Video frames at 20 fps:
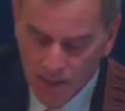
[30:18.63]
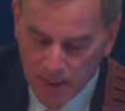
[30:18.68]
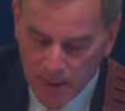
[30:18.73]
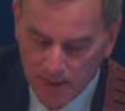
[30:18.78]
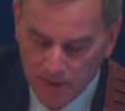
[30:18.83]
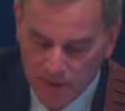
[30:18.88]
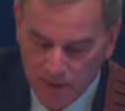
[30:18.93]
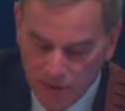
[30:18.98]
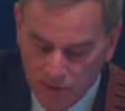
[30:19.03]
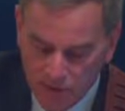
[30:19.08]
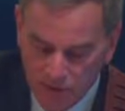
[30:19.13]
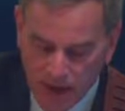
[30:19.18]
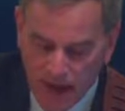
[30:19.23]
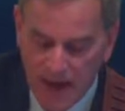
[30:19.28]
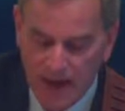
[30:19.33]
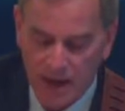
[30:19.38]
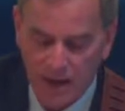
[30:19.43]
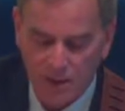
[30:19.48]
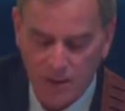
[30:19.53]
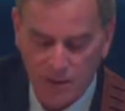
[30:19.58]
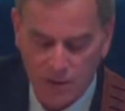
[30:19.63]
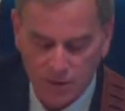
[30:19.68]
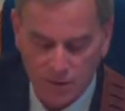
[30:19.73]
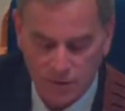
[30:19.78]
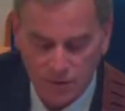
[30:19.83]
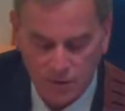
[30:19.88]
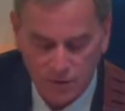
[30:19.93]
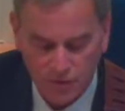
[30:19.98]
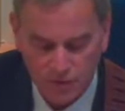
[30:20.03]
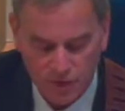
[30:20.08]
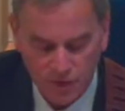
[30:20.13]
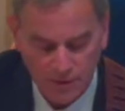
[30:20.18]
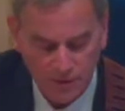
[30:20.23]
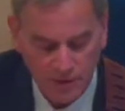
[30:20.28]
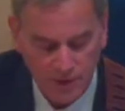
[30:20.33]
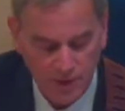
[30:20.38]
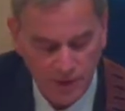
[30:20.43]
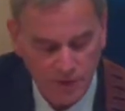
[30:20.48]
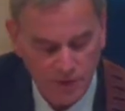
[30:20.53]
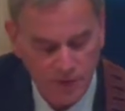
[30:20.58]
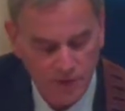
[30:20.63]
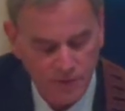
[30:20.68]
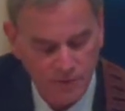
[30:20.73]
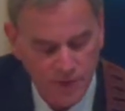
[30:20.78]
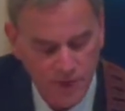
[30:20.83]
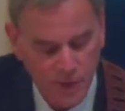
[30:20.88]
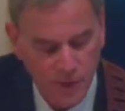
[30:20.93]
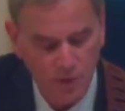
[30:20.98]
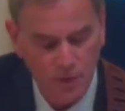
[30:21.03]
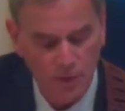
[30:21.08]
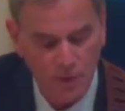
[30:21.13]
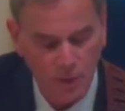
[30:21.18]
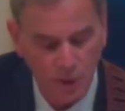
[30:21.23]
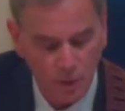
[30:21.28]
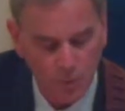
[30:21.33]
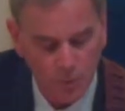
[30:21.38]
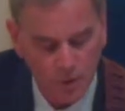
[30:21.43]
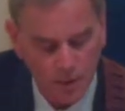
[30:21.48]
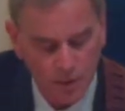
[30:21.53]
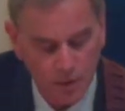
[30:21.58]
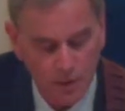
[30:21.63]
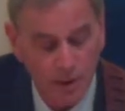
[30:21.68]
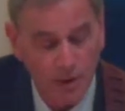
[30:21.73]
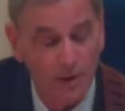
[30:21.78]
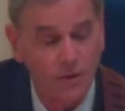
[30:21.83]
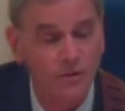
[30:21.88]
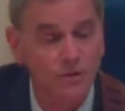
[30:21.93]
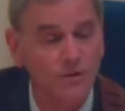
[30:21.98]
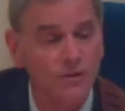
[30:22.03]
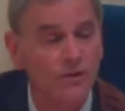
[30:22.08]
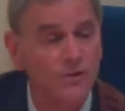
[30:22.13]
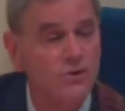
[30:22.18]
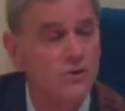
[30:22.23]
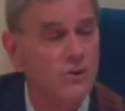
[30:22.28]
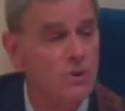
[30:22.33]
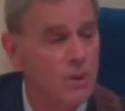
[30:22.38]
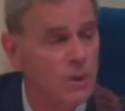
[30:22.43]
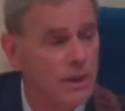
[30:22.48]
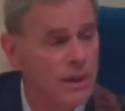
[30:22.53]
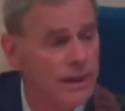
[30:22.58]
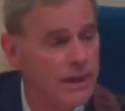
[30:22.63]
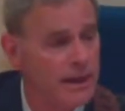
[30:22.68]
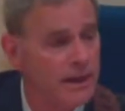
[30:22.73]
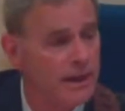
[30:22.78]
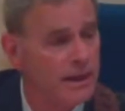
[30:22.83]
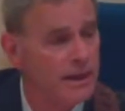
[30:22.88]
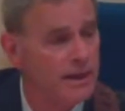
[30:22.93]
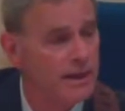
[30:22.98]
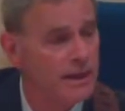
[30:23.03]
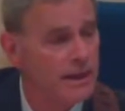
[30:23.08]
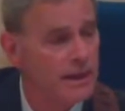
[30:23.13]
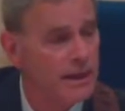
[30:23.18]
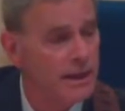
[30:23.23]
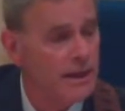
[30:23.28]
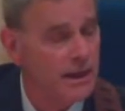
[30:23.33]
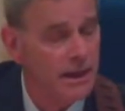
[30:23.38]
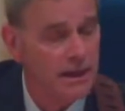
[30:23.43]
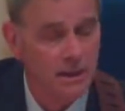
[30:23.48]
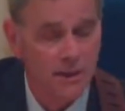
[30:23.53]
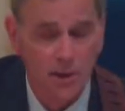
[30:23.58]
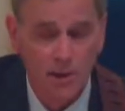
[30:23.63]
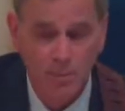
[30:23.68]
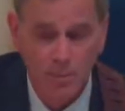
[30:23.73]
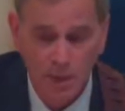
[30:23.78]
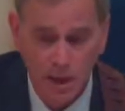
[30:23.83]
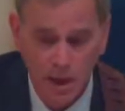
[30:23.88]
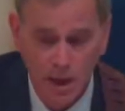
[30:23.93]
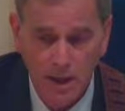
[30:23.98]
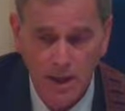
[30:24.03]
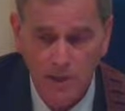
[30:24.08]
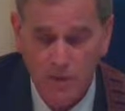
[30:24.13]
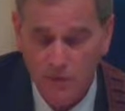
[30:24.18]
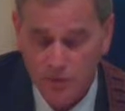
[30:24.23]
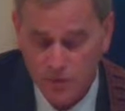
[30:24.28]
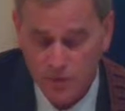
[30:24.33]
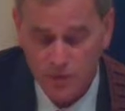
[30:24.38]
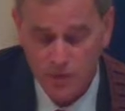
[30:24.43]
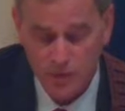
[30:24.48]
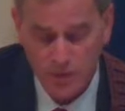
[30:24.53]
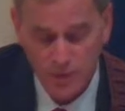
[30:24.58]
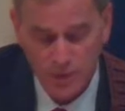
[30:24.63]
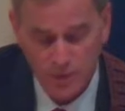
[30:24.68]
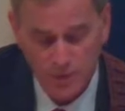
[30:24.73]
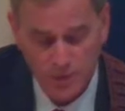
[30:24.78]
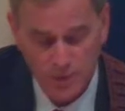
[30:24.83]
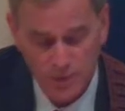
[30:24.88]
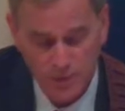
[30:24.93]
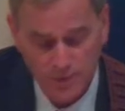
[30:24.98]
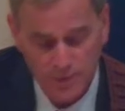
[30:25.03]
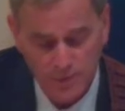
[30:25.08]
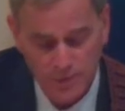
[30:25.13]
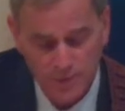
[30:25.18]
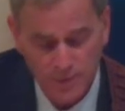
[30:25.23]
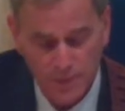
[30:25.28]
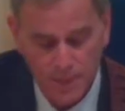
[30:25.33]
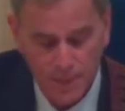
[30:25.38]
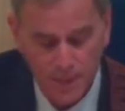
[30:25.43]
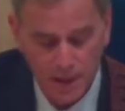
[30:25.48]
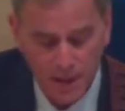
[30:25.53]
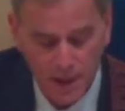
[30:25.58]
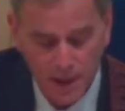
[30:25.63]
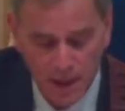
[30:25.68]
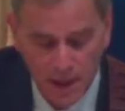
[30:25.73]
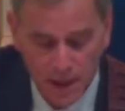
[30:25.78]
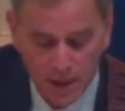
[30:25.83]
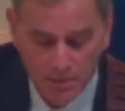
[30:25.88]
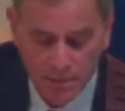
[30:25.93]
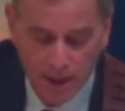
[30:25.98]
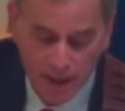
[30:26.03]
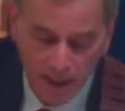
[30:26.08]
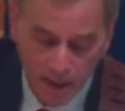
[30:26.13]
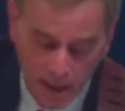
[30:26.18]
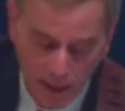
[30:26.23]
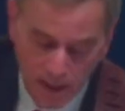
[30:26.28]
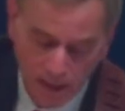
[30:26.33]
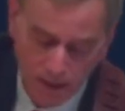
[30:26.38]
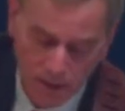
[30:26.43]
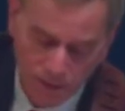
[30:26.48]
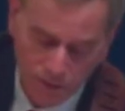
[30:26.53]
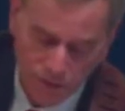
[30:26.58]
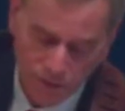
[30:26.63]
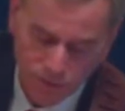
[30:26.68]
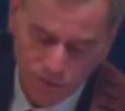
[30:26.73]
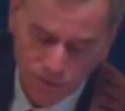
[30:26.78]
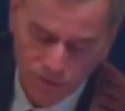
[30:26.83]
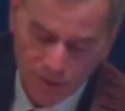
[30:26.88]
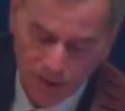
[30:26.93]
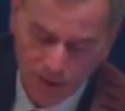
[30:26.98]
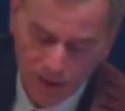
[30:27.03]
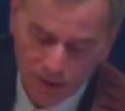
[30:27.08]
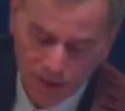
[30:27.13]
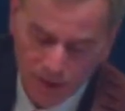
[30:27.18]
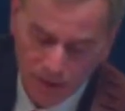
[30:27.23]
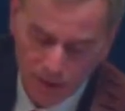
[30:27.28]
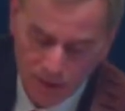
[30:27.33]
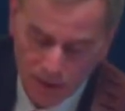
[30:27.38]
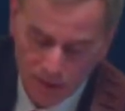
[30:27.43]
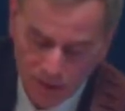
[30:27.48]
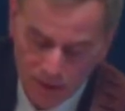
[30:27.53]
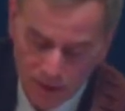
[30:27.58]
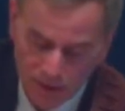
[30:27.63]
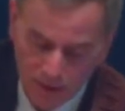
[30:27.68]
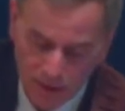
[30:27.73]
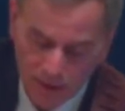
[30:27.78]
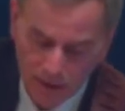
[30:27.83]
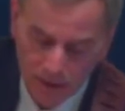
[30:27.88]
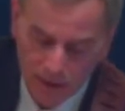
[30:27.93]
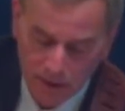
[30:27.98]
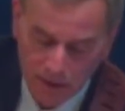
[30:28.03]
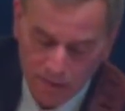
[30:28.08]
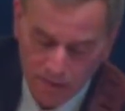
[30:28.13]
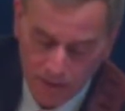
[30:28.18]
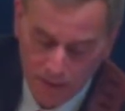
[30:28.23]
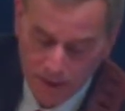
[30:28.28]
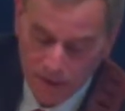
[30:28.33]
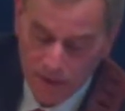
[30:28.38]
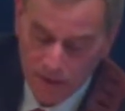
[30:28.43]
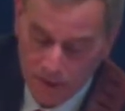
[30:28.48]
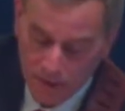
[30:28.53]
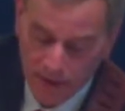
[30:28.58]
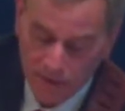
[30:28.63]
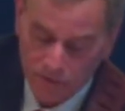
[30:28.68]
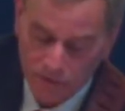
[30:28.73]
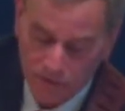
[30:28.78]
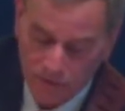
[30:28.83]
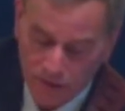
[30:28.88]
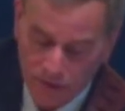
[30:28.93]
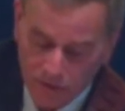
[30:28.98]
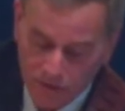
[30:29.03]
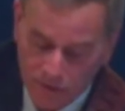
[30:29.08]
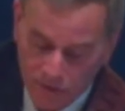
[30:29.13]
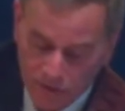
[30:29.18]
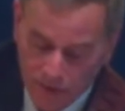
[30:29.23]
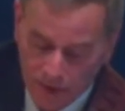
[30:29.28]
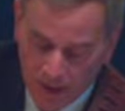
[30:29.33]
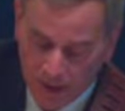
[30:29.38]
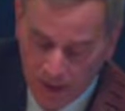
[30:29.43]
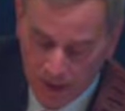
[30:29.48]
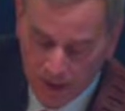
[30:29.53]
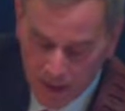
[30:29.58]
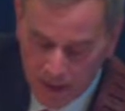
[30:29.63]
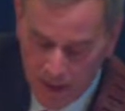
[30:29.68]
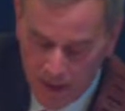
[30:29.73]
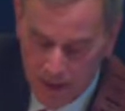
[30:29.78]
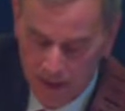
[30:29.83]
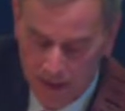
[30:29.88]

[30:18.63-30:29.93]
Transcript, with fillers: May these hours of rest and renewal open our hearts to joy and our minds to truth. May all who struggle uh, find rest on this day.